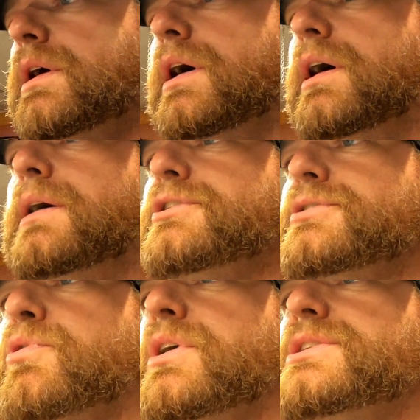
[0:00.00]
I'm
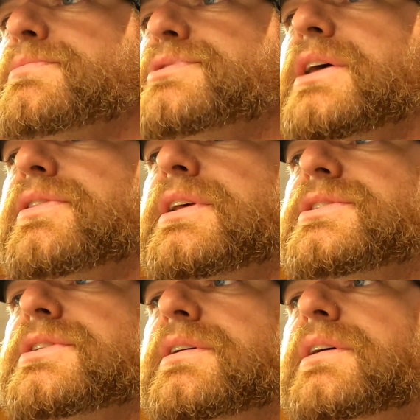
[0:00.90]
just more or less upset that
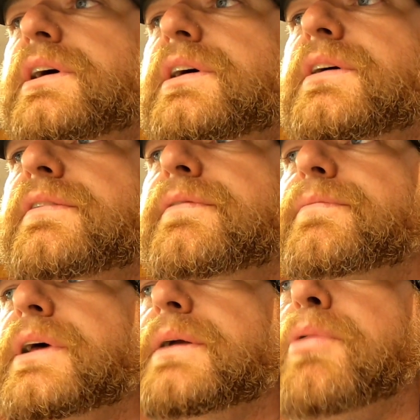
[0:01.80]
it's a
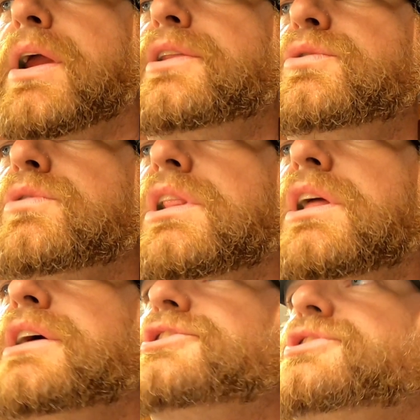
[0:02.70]
like brand new
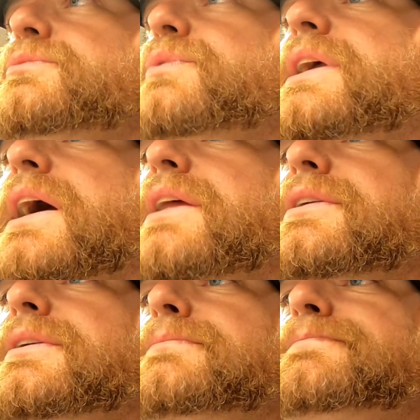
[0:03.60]
clutch, and we kind
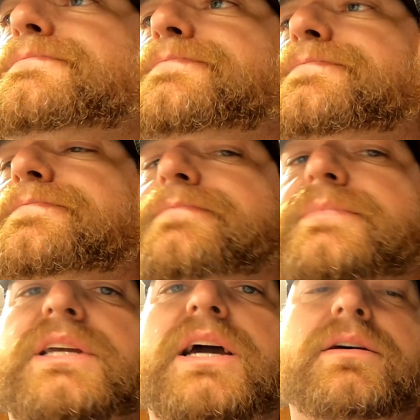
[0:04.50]
of
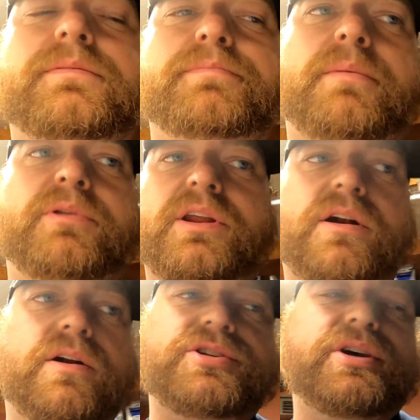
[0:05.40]
maybe did it
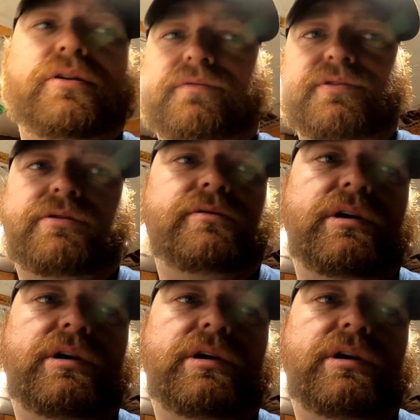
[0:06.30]
ourselves.